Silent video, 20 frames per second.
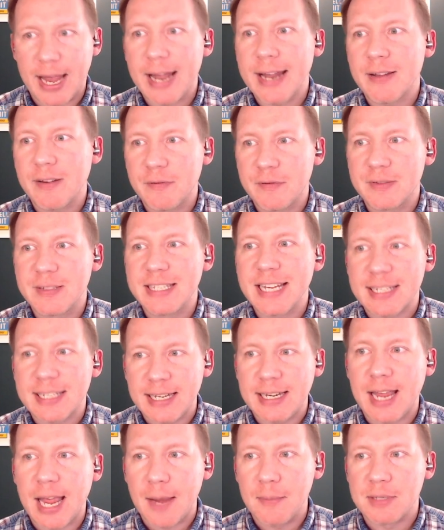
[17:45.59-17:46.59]
Out of 60
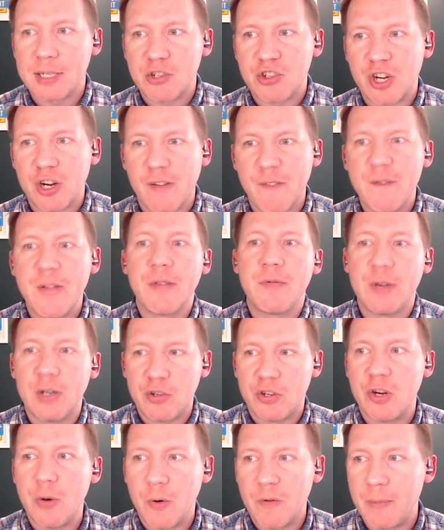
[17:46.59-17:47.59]
games this year,
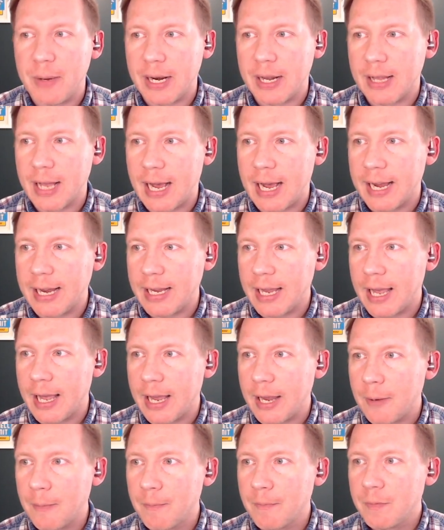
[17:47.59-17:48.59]
52 have been in High
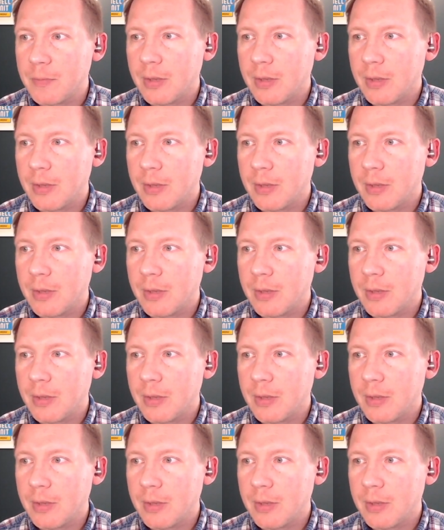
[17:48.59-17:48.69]
A.